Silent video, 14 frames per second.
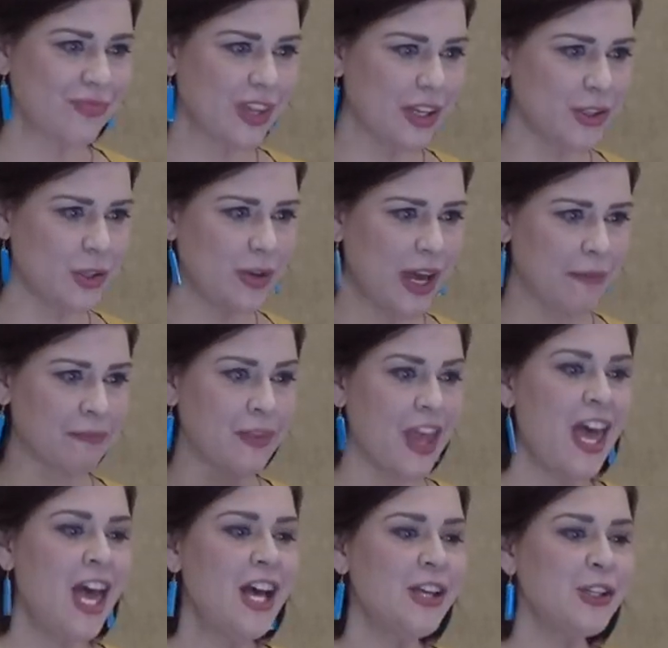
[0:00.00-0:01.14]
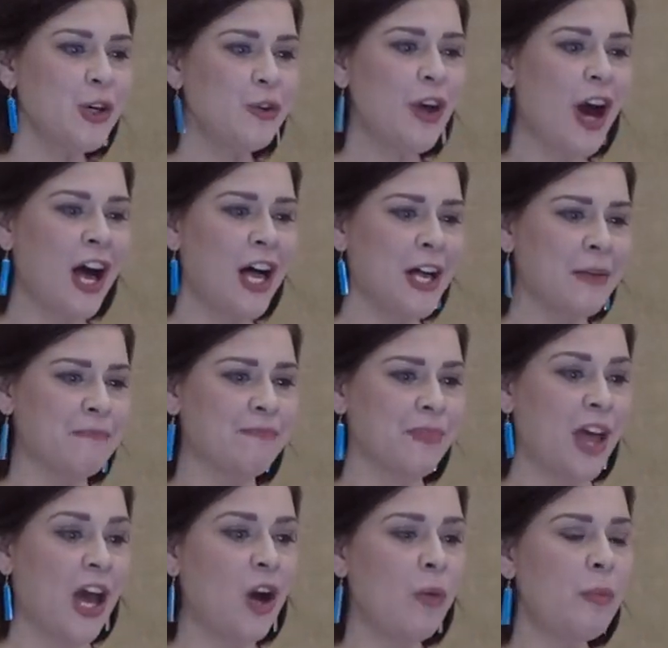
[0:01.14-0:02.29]
So yeah, so
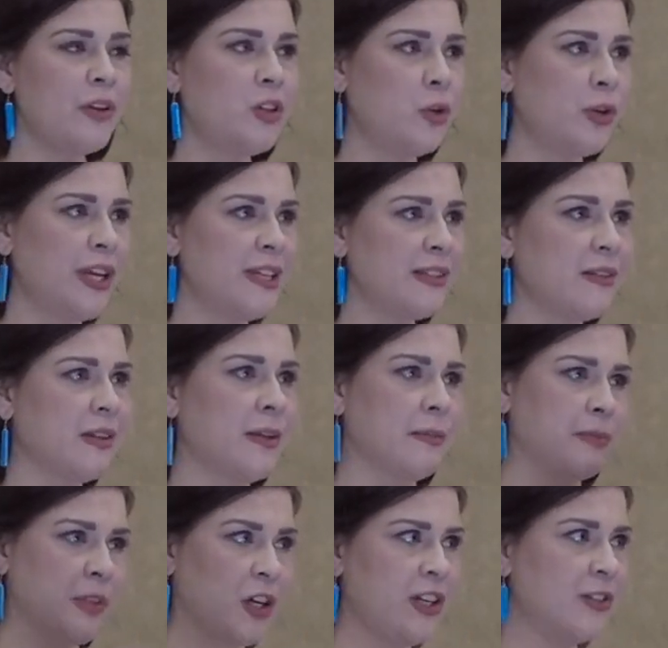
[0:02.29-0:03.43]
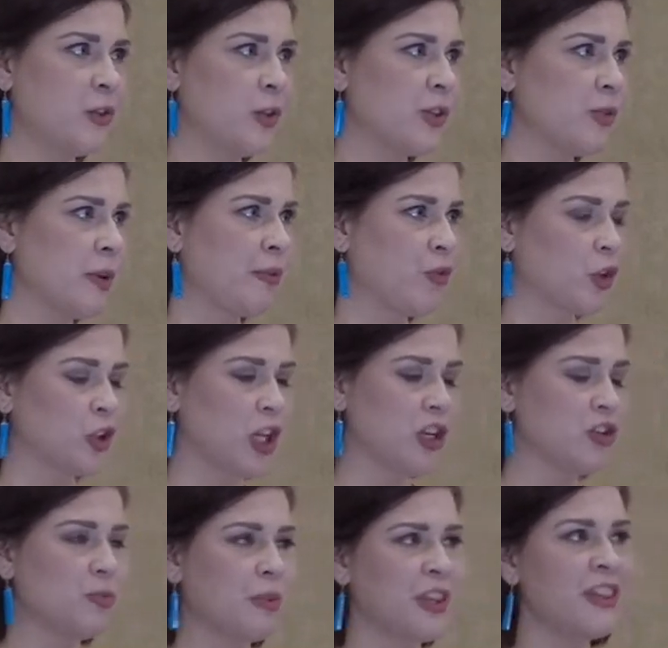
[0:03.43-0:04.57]
I hope no one has it. I'm sorry to do this right before
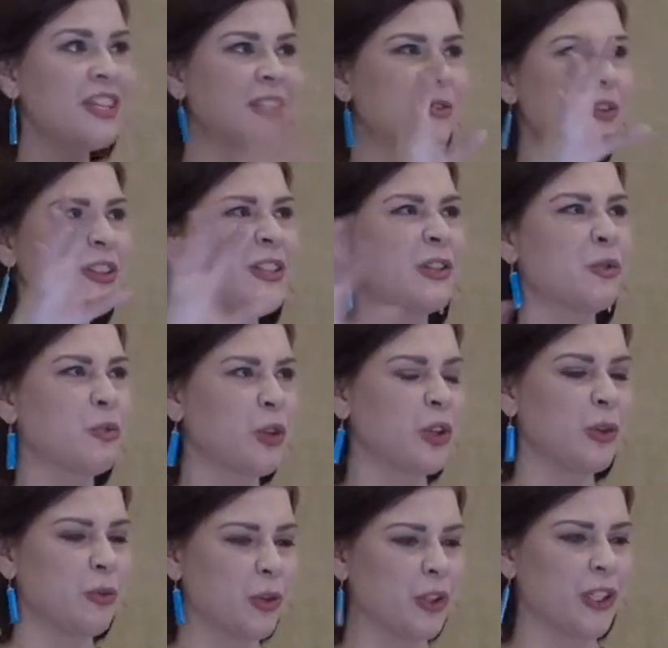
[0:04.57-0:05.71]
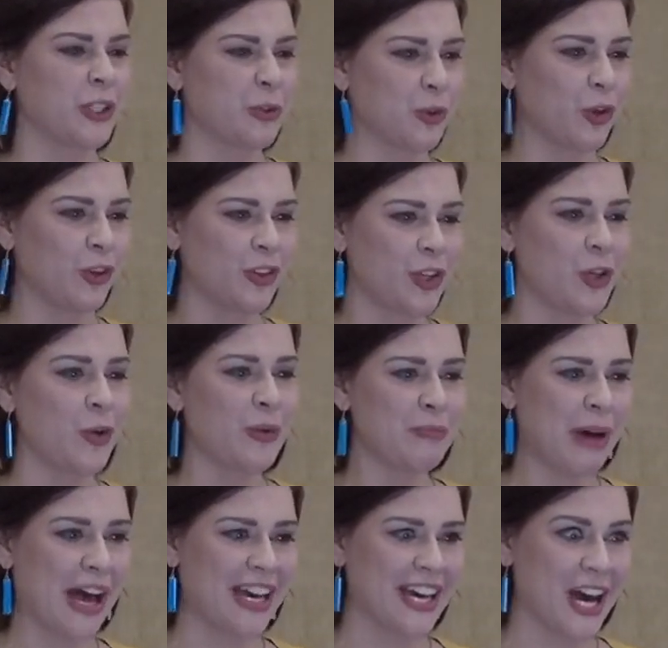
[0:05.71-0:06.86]
lunch, but this one is really, really cool. The Yuan
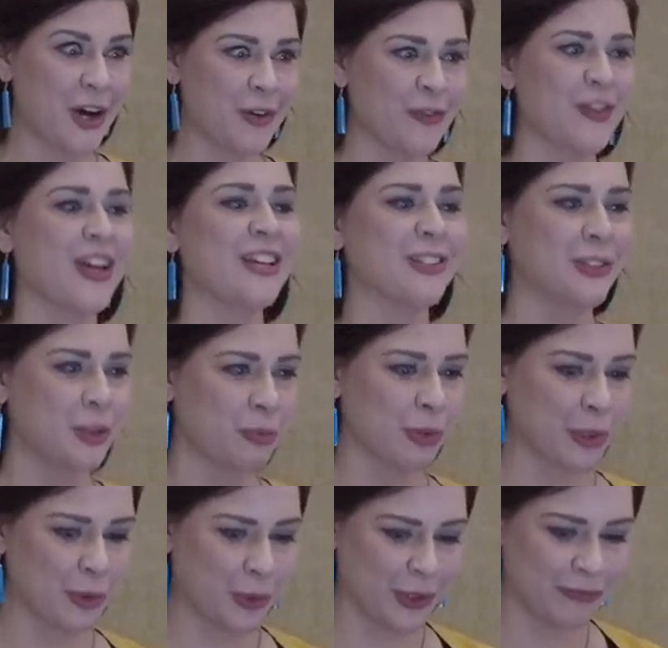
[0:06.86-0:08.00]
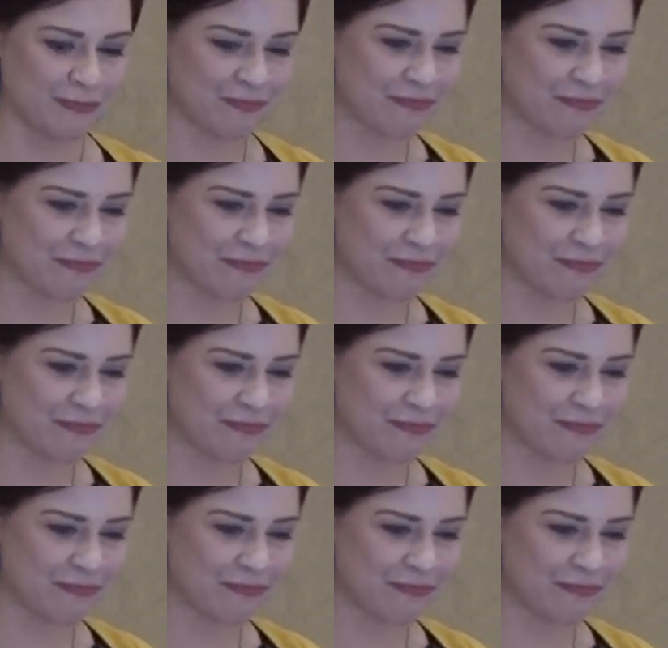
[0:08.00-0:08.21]
Paiyao is super cool.